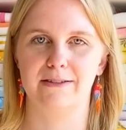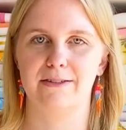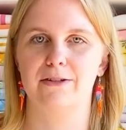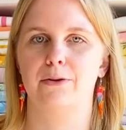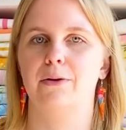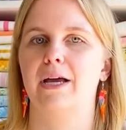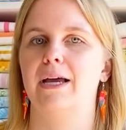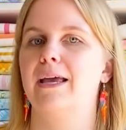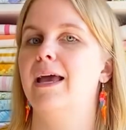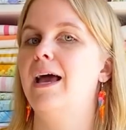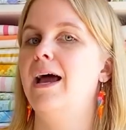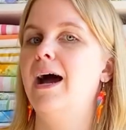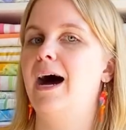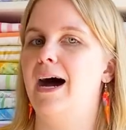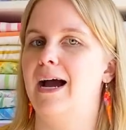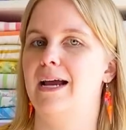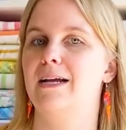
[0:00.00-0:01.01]
So like
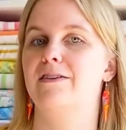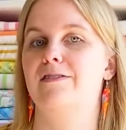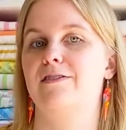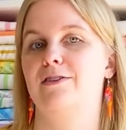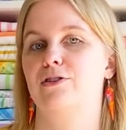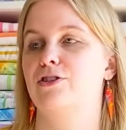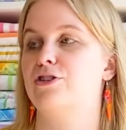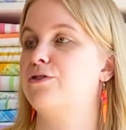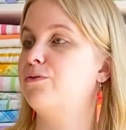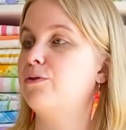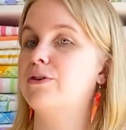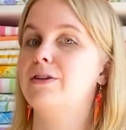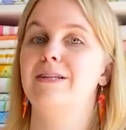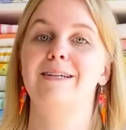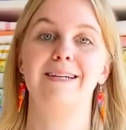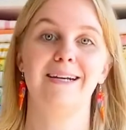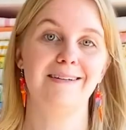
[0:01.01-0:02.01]
I had searched for
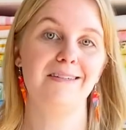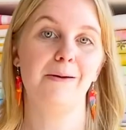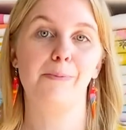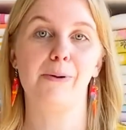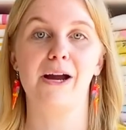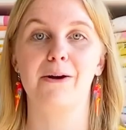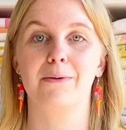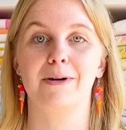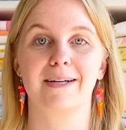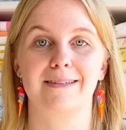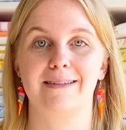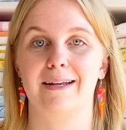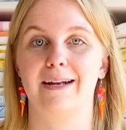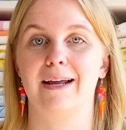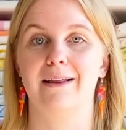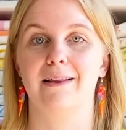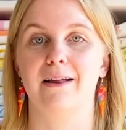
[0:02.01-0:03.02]
the Daisy Pyrex
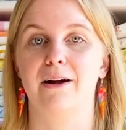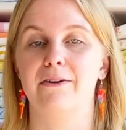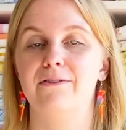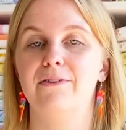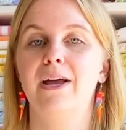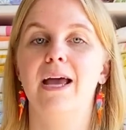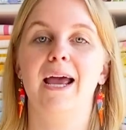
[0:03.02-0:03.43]
that I love,